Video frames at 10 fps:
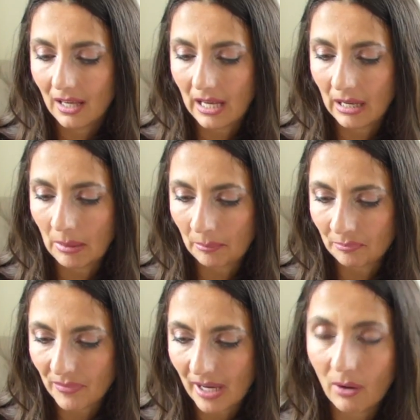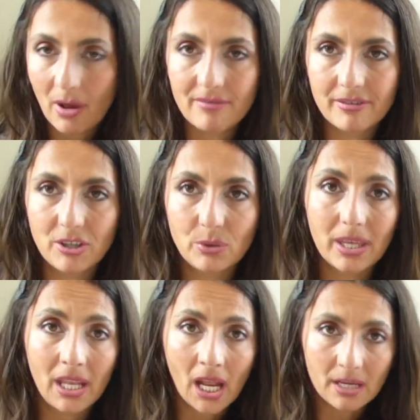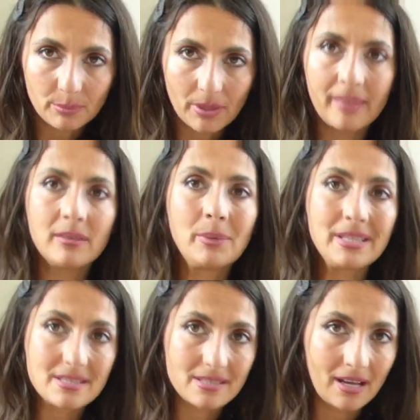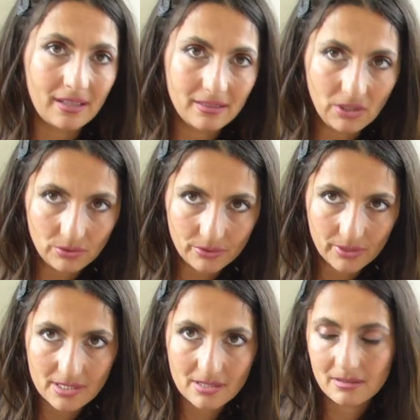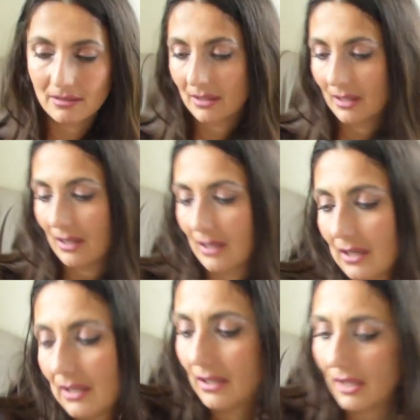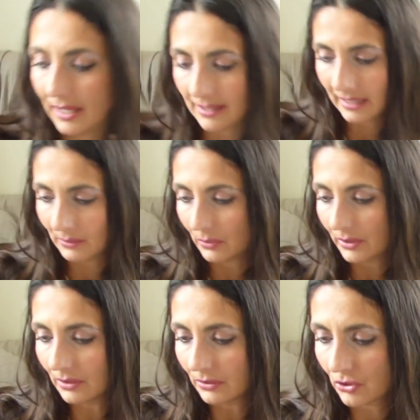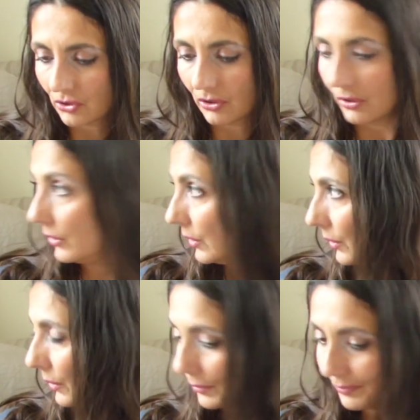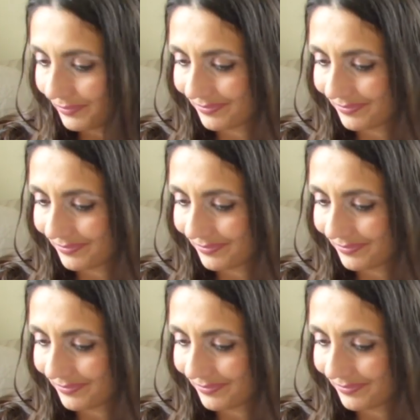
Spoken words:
However, you cannot apply them inside the uterus. And I will show you